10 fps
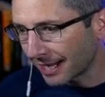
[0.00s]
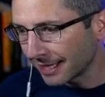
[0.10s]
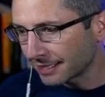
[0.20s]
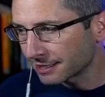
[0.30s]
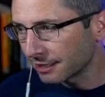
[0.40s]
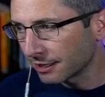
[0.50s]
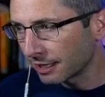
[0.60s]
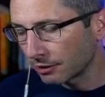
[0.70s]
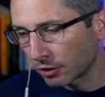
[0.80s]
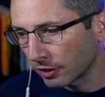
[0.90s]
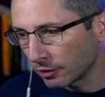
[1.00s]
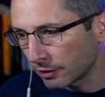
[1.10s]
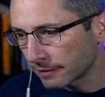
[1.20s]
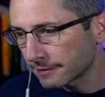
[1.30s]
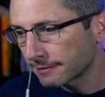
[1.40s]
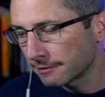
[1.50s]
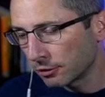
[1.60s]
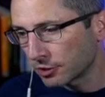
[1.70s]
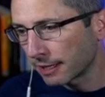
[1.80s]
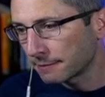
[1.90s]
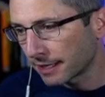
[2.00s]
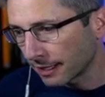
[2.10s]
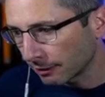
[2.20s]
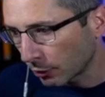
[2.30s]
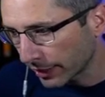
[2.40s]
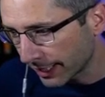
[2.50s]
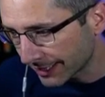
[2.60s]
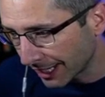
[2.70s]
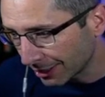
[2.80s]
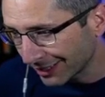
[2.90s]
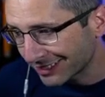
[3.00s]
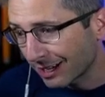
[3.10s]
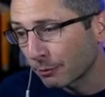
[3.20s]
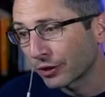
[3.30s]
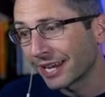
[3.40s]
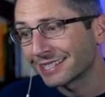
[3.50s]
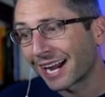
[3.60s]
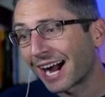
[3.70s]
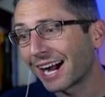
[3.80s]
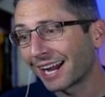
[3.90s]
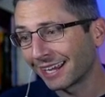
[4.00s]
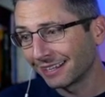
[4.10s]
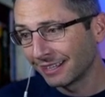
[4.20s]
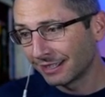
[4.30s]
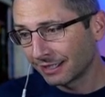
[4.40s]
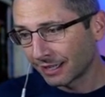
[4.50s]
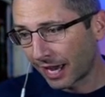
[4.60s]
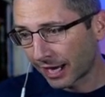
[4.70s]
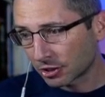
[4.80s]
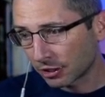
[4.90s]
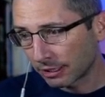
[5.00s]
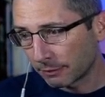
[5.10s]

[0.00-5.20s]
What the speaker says: It's or you typed lowercase l. It's uppercase I, actually,